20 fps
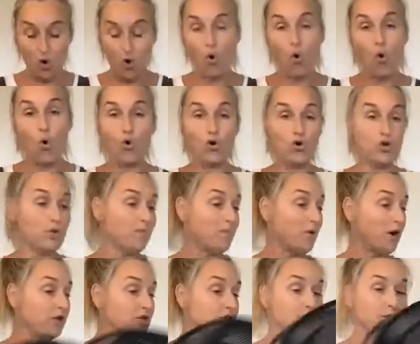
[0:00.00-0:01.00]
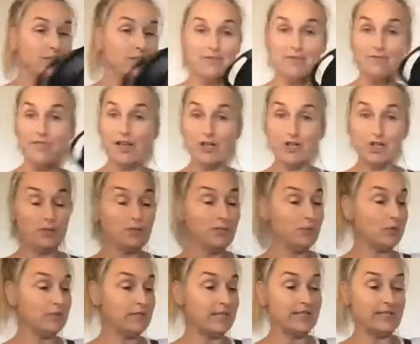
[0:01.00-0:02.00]
or you might do some
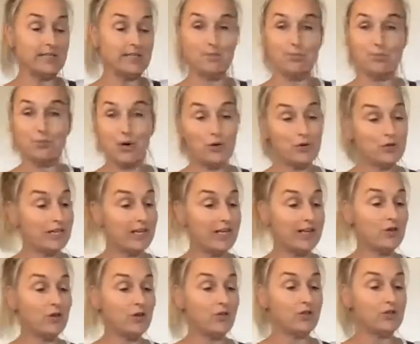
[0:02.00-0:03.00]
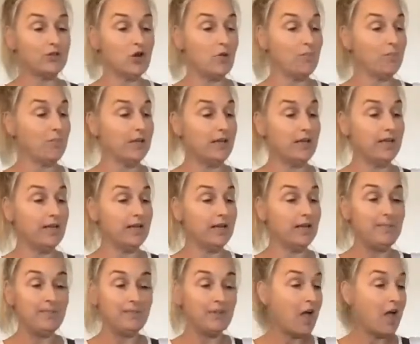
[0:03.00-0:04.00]
vegetables and some protein on the top here.
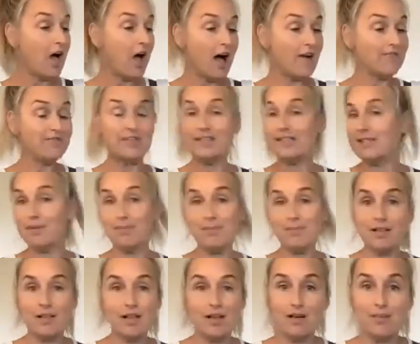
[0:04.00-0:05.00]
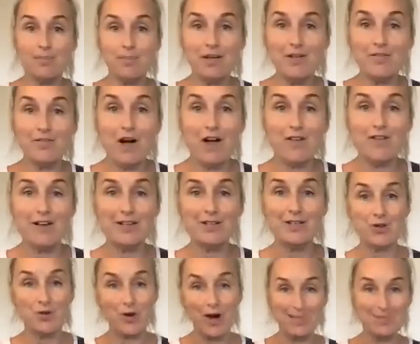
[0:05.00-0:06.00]
I've done something like a big 500
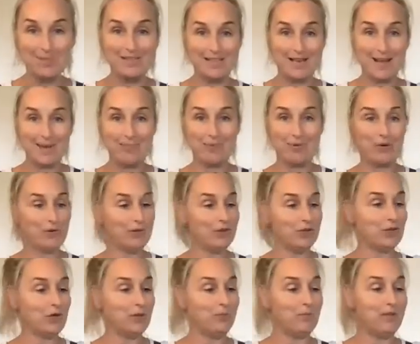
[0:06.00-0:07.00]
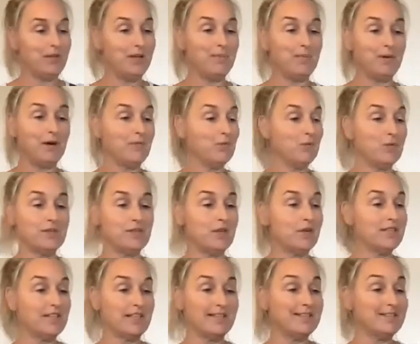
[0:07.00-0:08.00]
gram snapper on the top here, but I've also
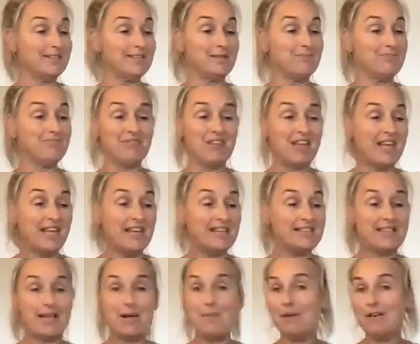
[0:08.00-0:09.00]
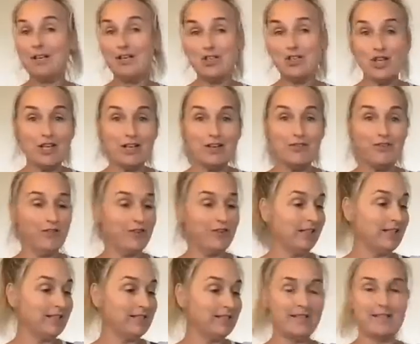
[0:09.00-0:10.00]
done some salmon and chicken
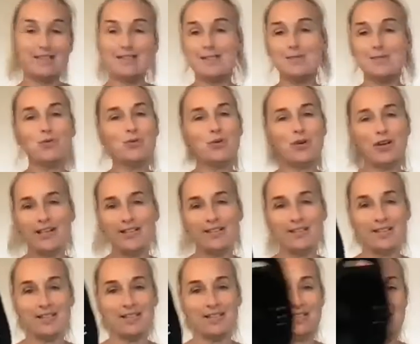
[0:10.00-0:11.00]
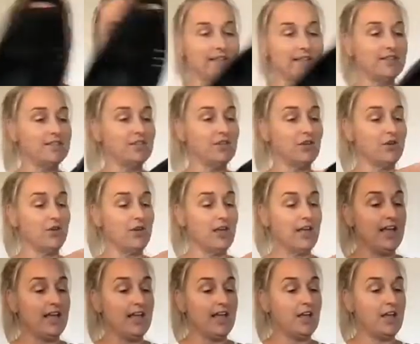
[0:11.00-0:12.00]
fillets and some greens underneath. So
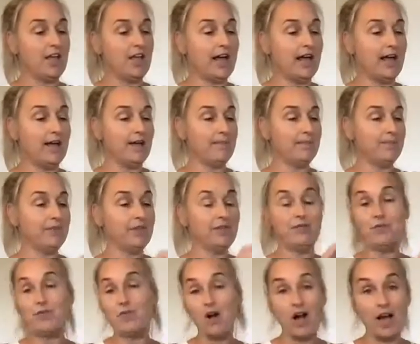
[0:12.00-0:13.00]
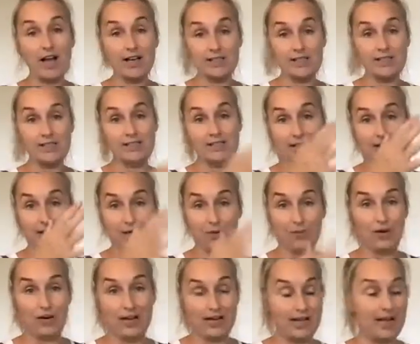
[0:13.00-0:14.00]
the variety is there
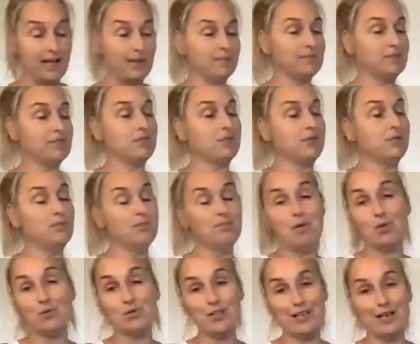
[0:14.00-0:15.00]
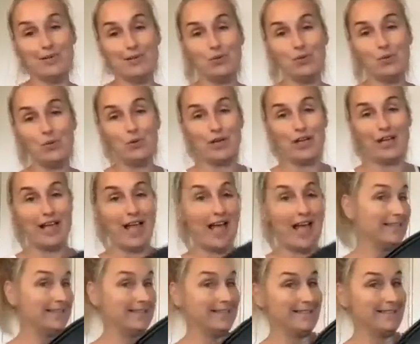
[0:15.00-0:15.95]
when it comes to multi-level cooking and